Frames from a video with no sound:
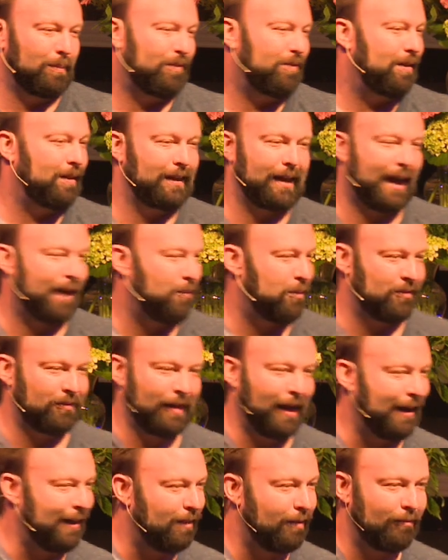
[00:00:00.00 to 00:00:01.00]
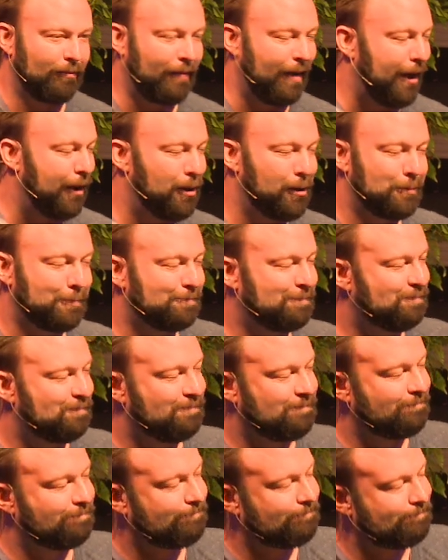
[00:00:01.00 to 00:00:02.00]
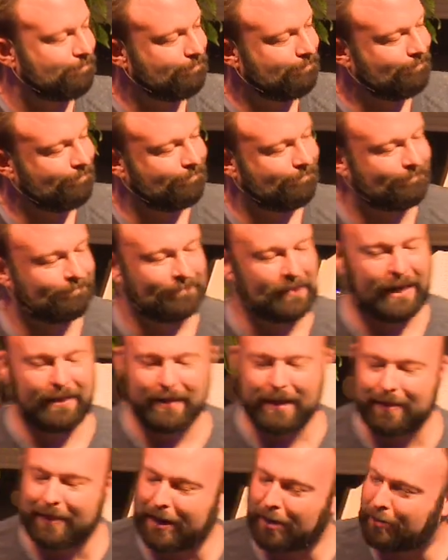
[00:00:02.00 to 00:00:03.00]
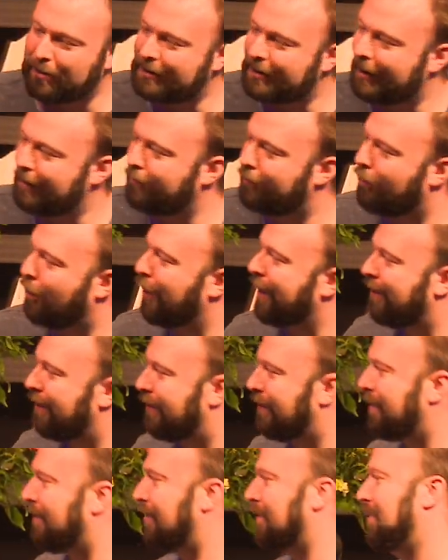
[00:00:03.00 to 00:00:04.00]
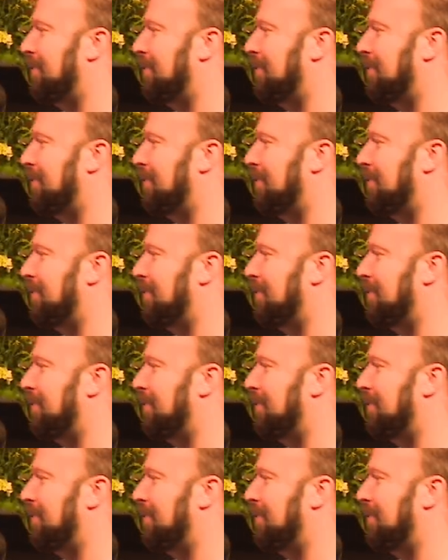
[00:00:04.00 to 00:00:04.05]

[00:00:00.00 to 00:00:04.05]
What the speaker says: and God was not in the fire. And then there was a voice.